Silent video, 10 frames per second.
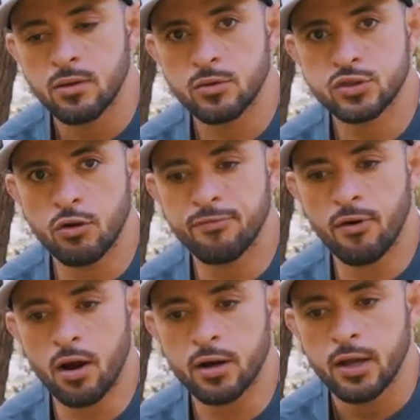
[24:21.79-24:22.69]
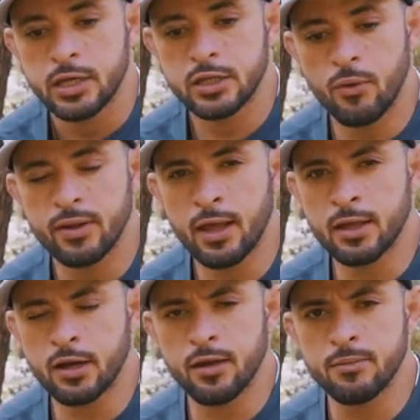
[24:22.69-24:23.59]
so far.
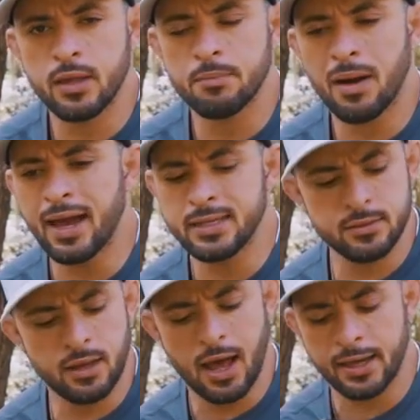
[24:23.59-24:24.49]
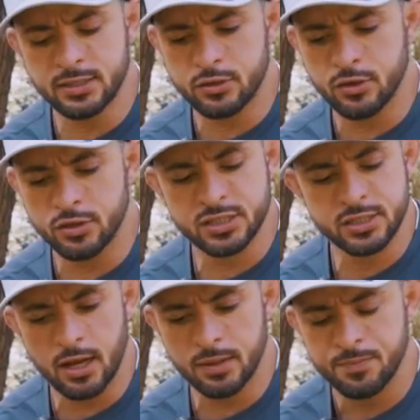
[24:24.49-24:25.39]
In my eyes, a good
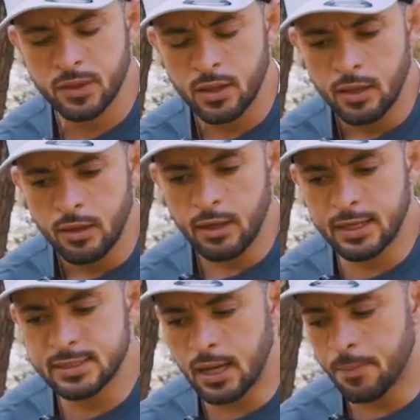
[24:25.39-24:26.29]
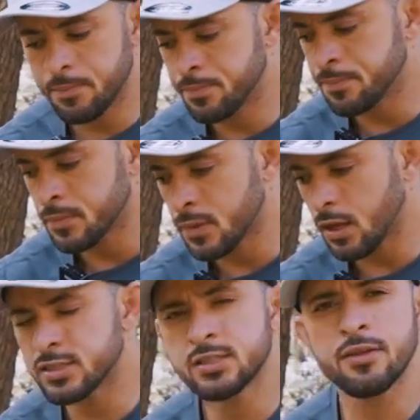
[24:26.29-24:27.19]
stud is a
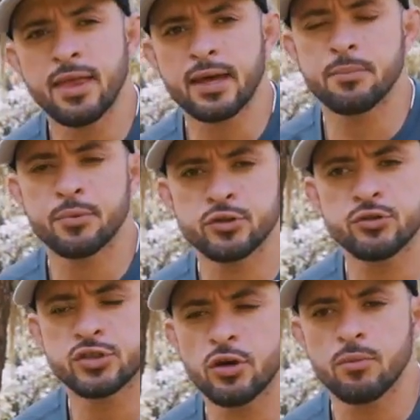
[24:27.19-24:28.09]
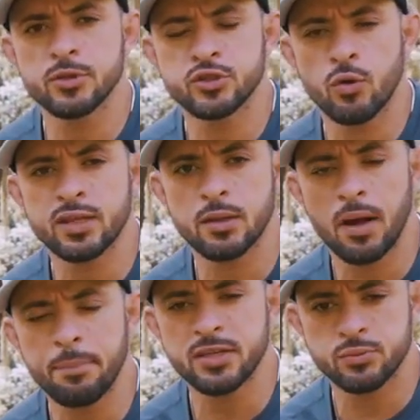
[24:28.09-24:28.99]
stud that can produce majority of the
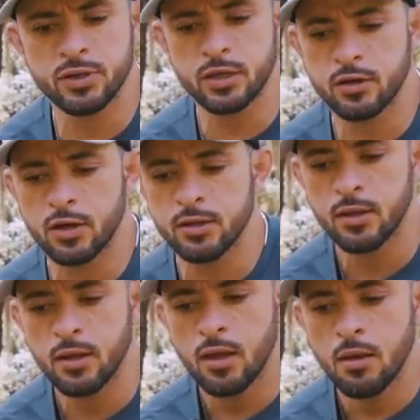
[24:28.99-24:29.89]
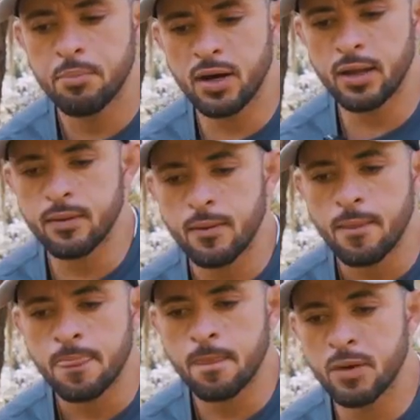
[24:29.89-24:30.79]
puppies really good, but
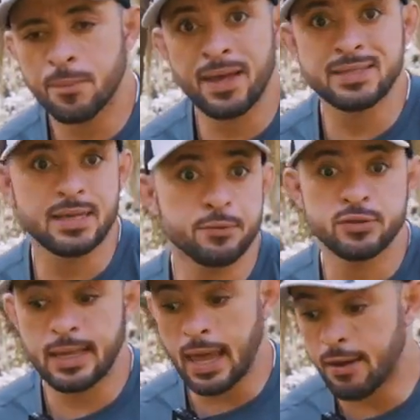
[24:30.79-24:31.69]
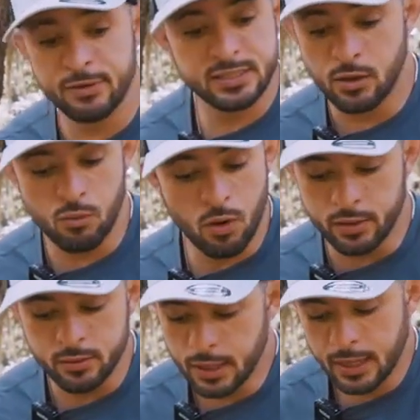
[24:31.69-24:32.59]
Milkman's like producing every single
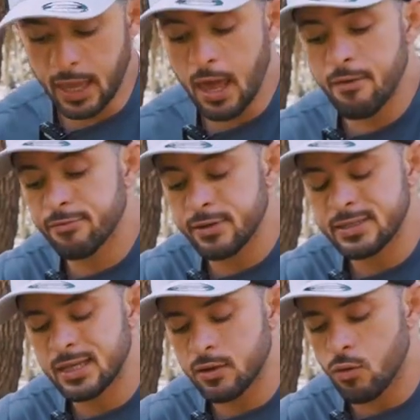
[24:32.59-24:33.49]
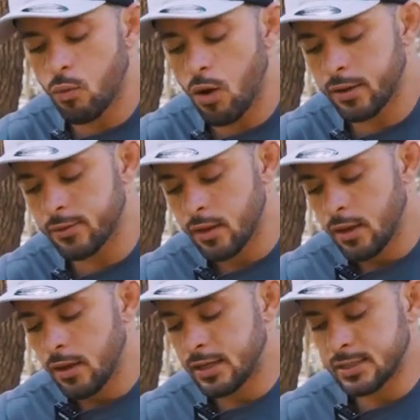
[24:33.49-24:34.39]
one. Like every single one
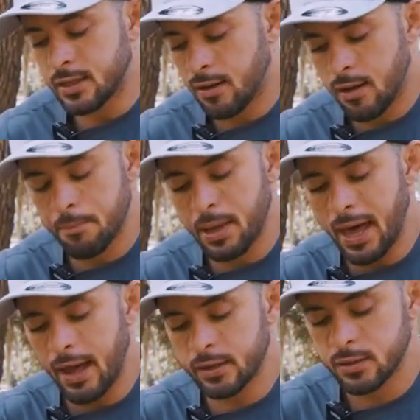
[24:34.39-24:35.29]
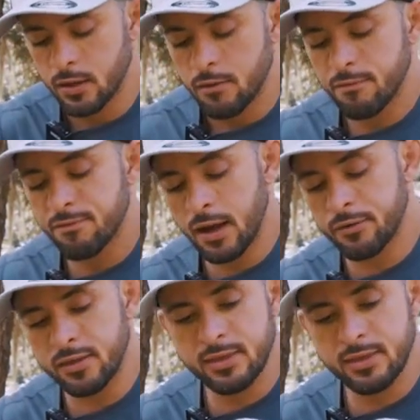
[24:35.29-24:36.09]
is a compact, very